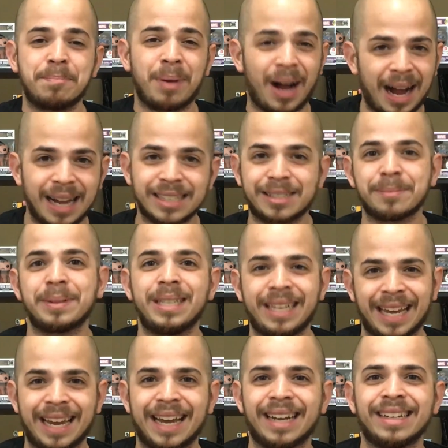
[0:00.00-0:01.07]
possibly
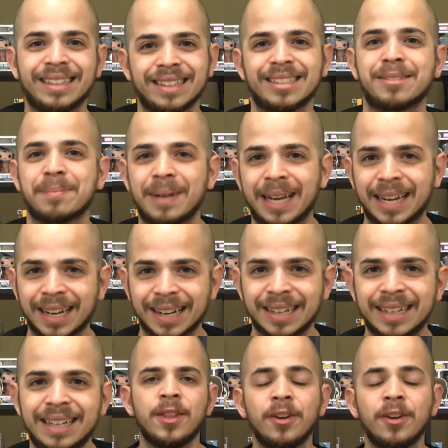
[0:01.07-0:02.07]
can in this manga.